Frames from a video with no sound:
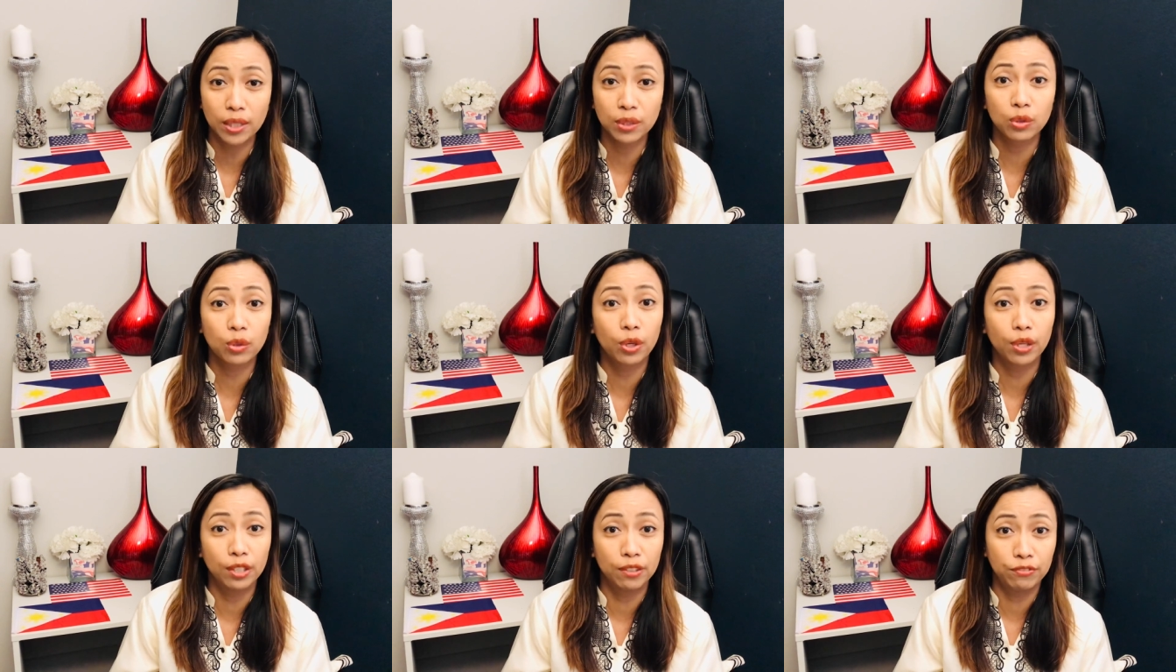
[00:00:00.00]

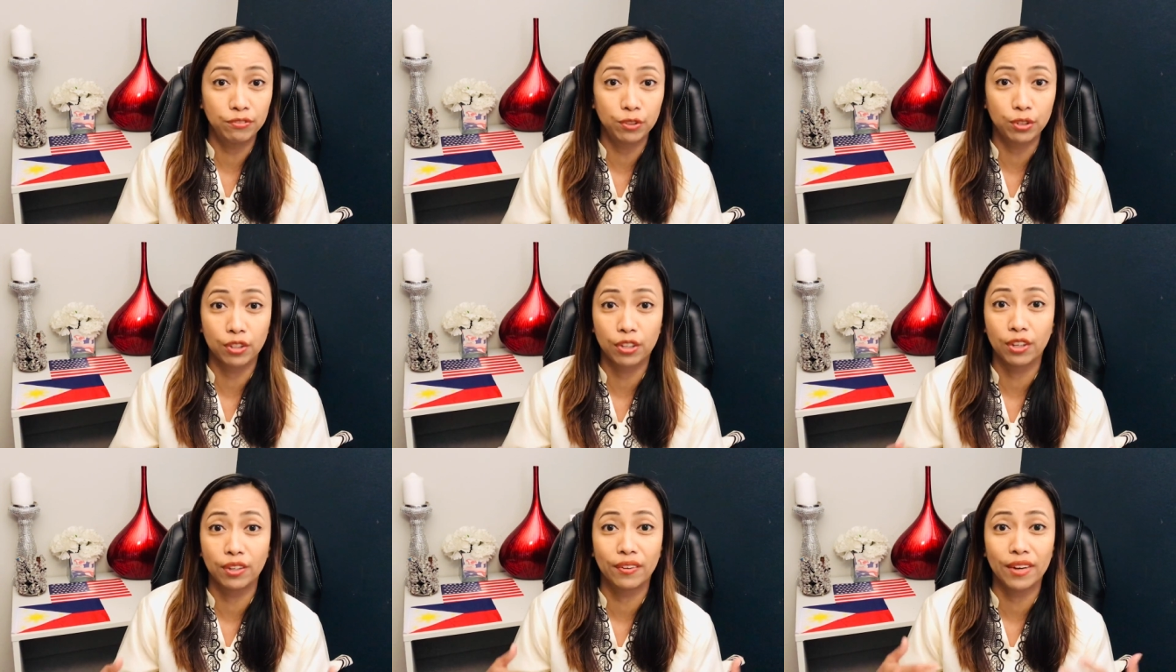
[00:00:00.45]
or if you've
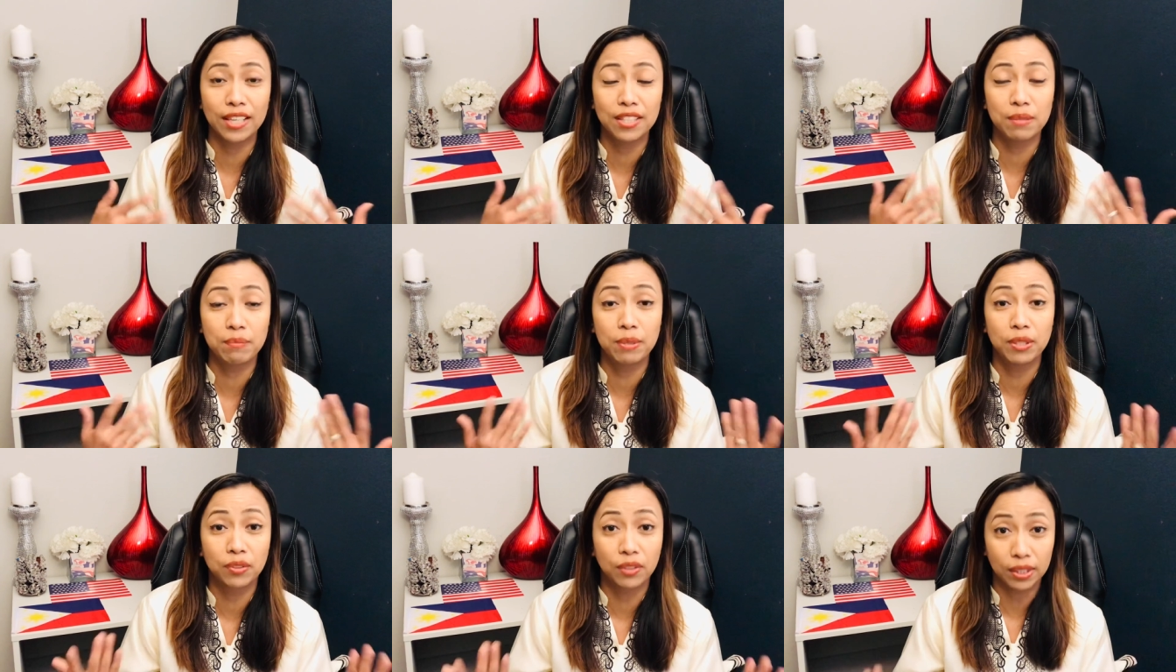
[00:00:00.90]
already
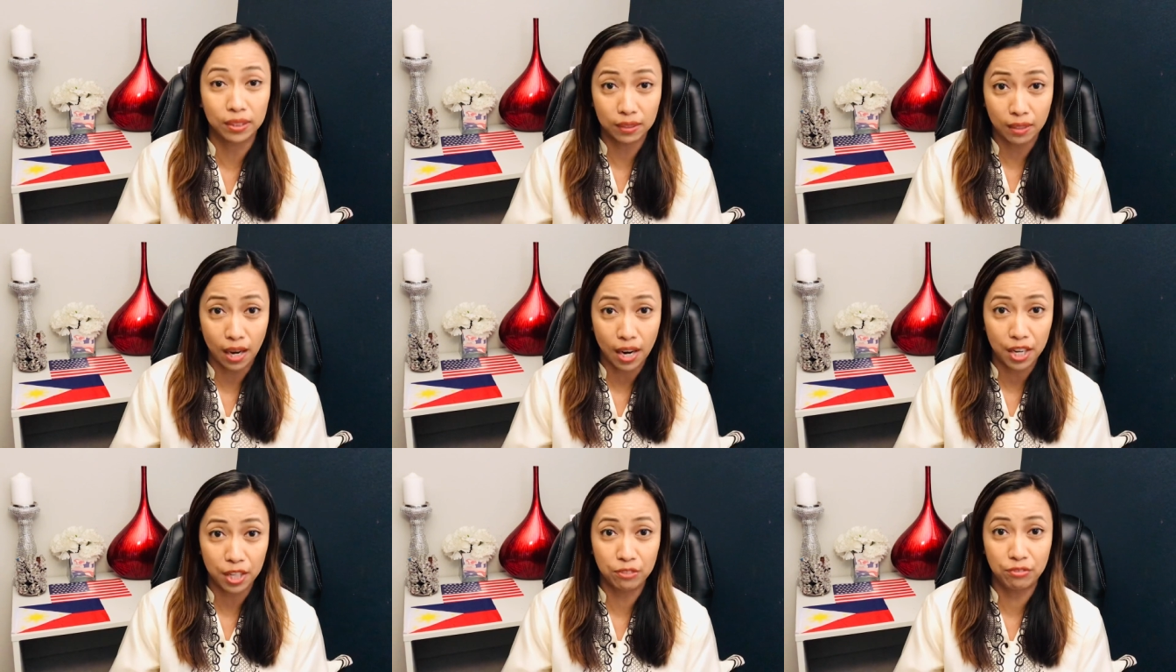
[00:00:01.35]
been
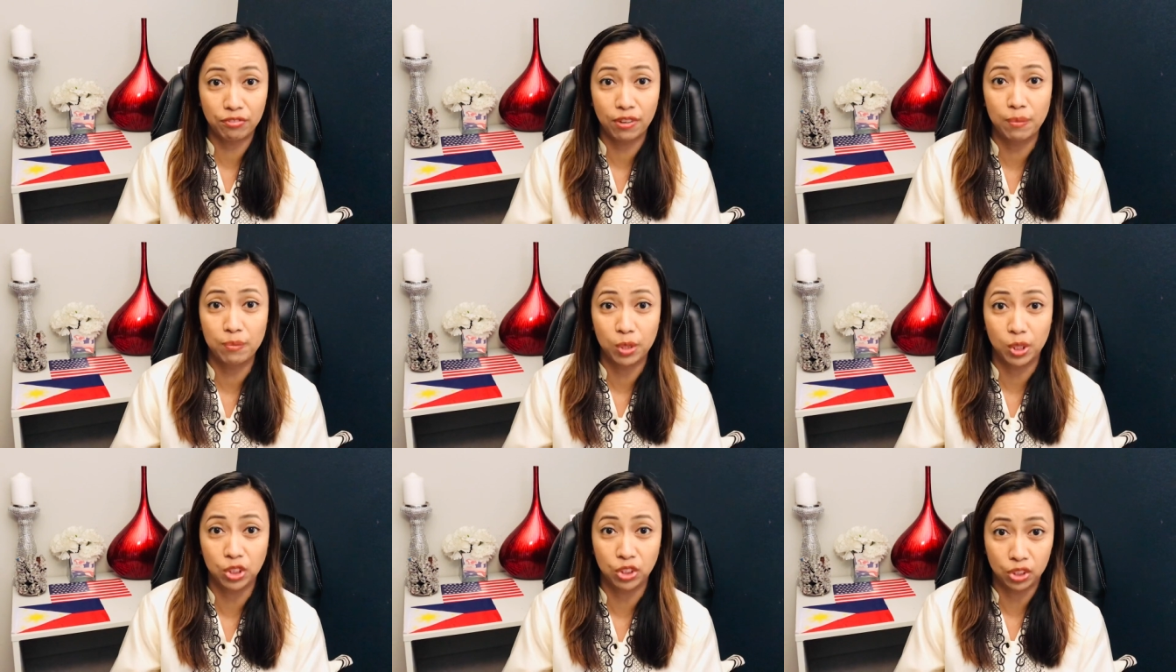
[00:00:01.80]
retired from
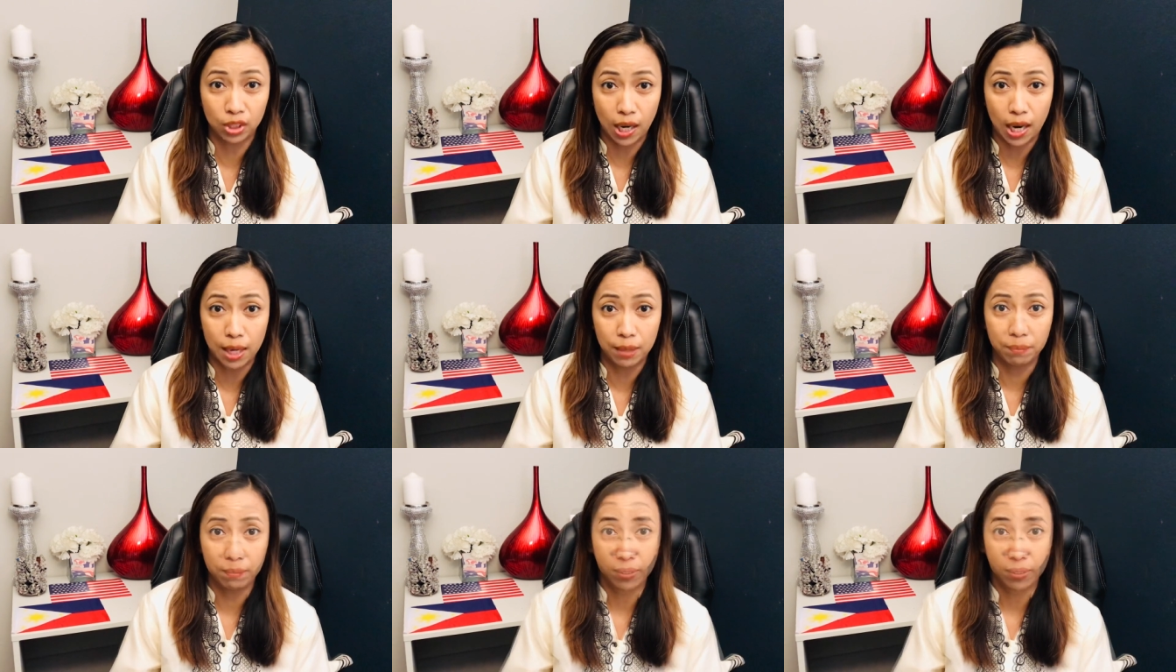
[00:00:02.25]
your job.